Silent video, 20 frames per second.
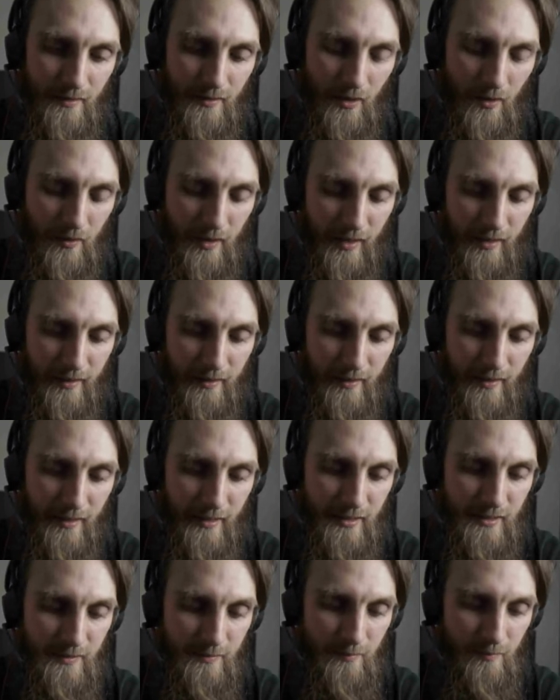okay,
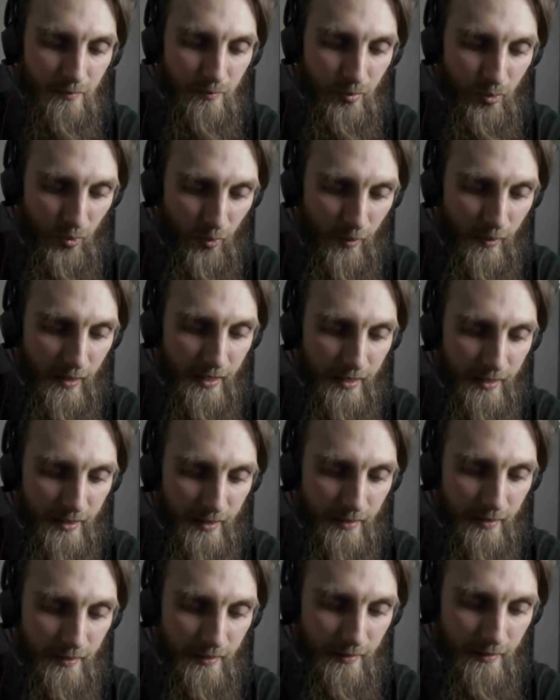it's
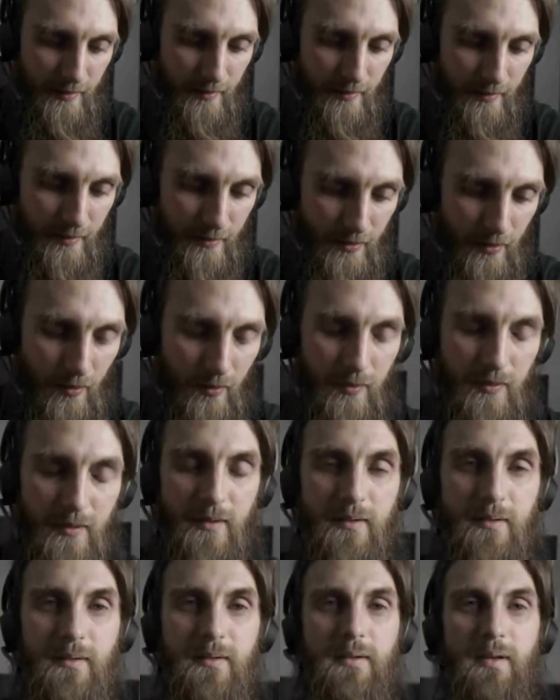pretty, you know,
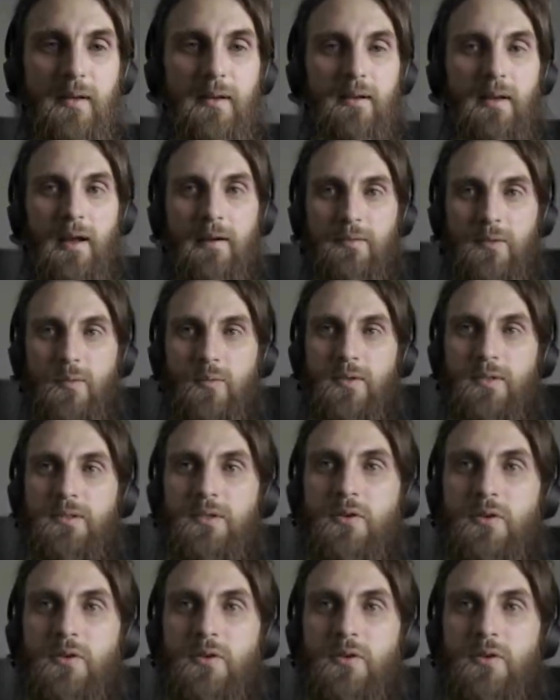everyone